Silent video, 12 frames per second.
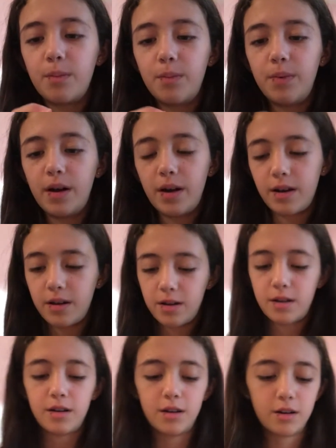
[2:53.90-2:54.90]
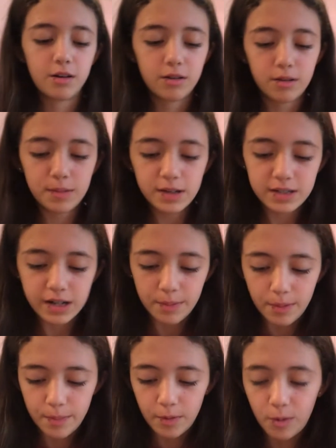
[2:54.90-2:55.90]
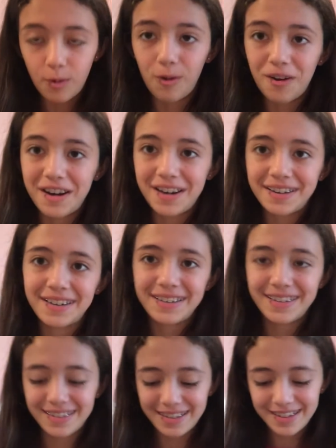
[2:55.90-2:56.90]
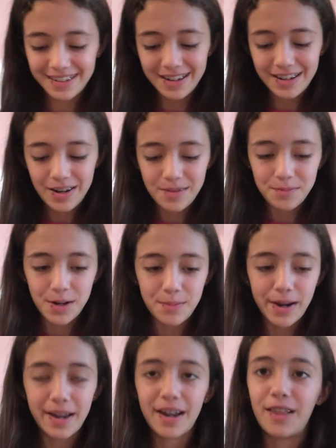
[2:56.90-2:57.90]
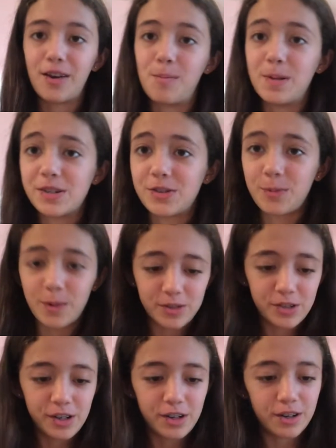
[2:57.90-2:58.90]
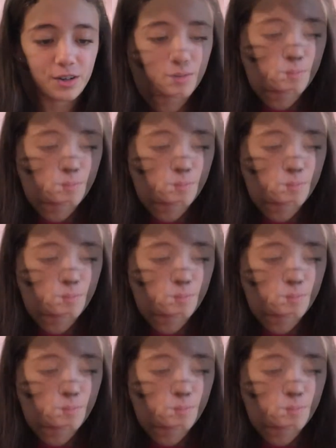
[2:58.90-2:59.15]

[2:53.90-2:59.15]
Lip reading: but here, let me tape up a hole in it. Might make it a little bit squishier.